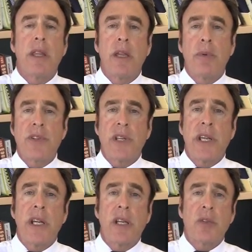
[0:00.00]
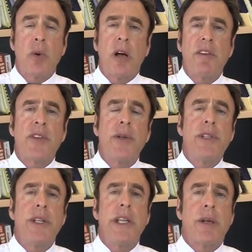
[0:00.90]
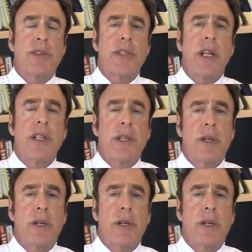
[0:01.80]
There was a 12 or 13-year study